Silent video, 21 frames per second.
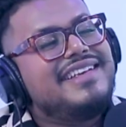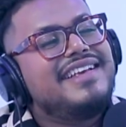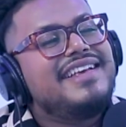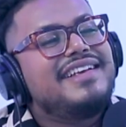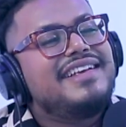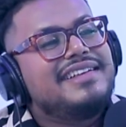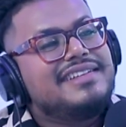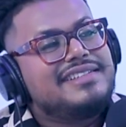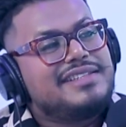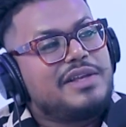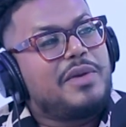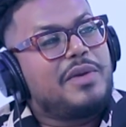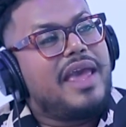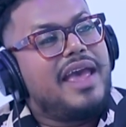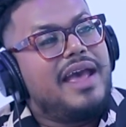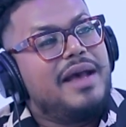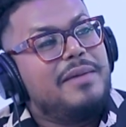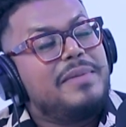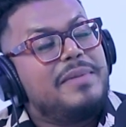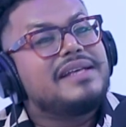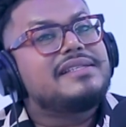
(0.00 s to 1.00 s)
So, yeah,
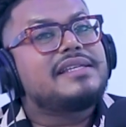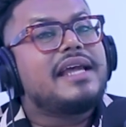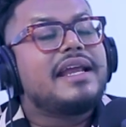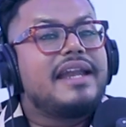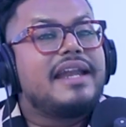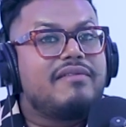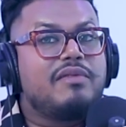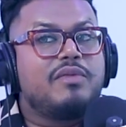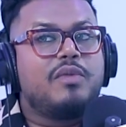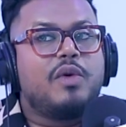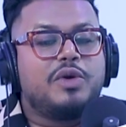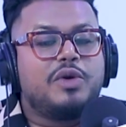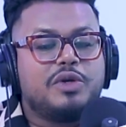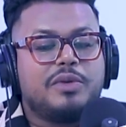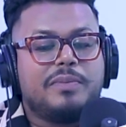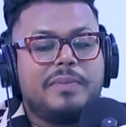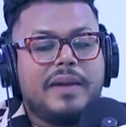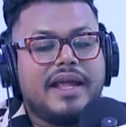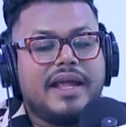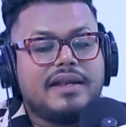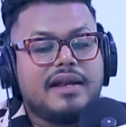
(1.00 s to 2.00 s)
because I never wanted to
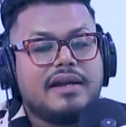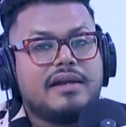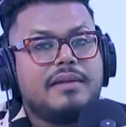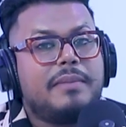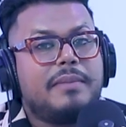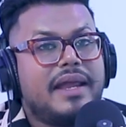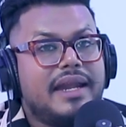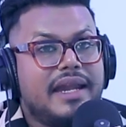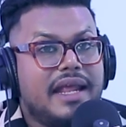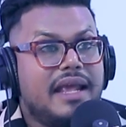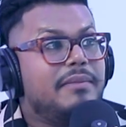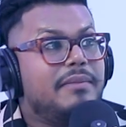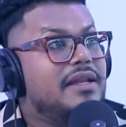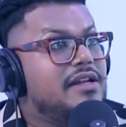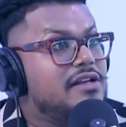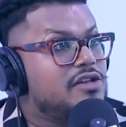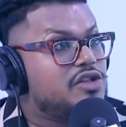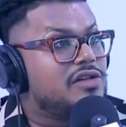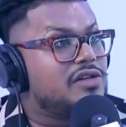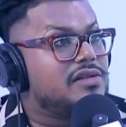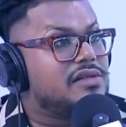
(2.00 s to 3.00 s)
play it under my name.
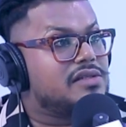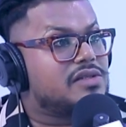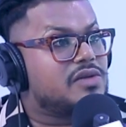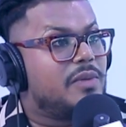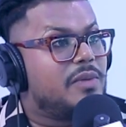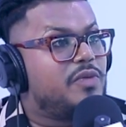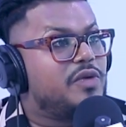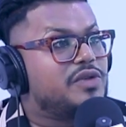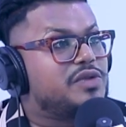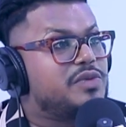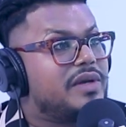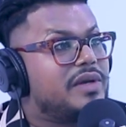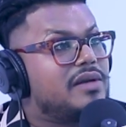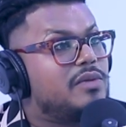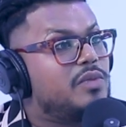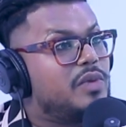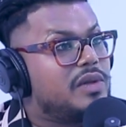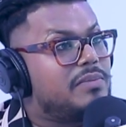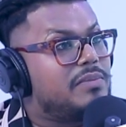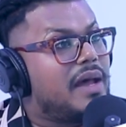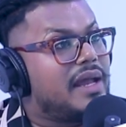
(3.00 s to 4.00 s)
Initially, the script was written
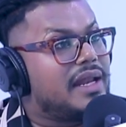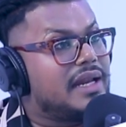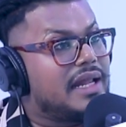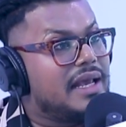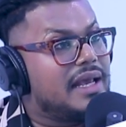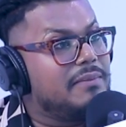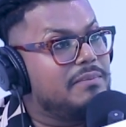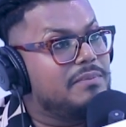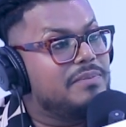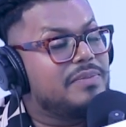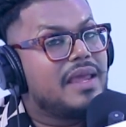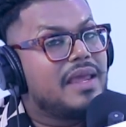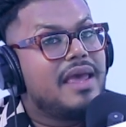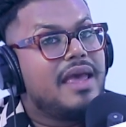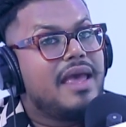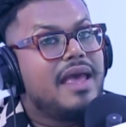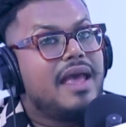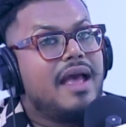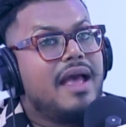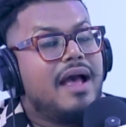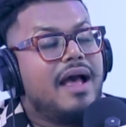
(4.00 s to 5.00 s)
with my name.
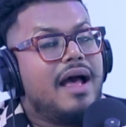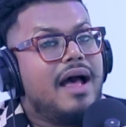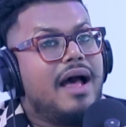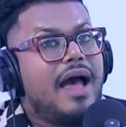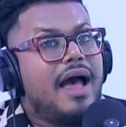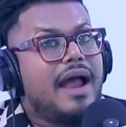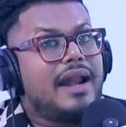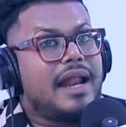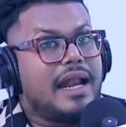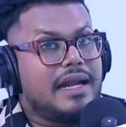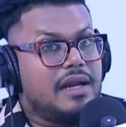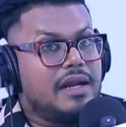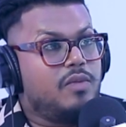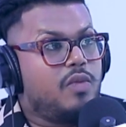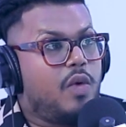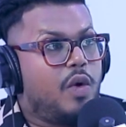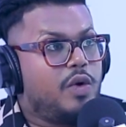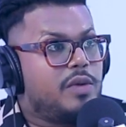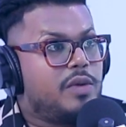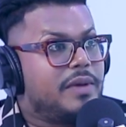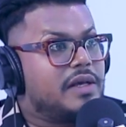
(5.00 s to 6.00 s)
And I didn't
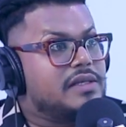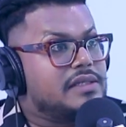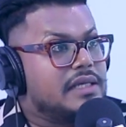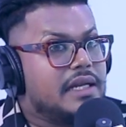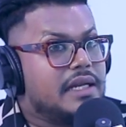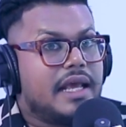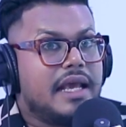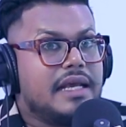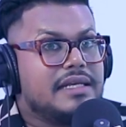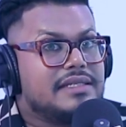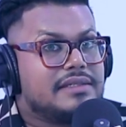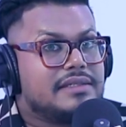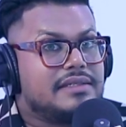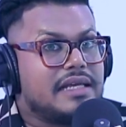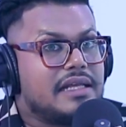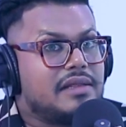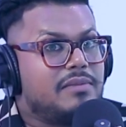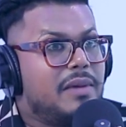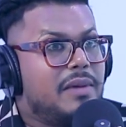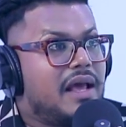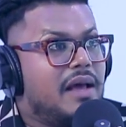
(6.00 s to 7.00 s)
want to, because in case
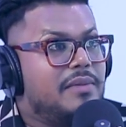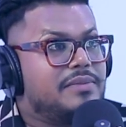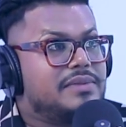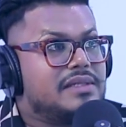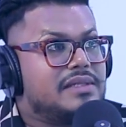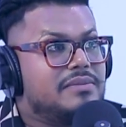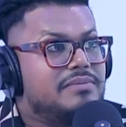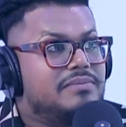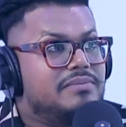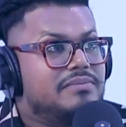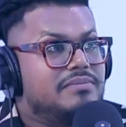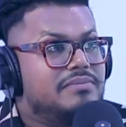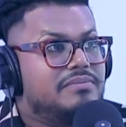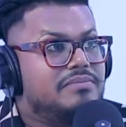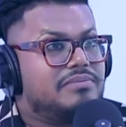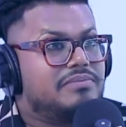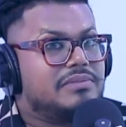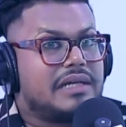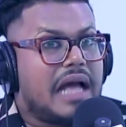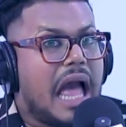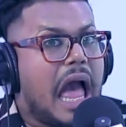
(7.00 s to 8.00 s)
Seth becomes a
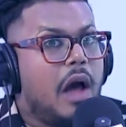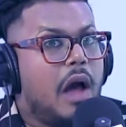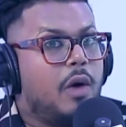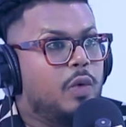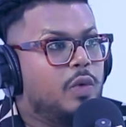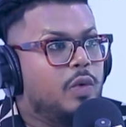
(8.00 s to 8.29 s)
cow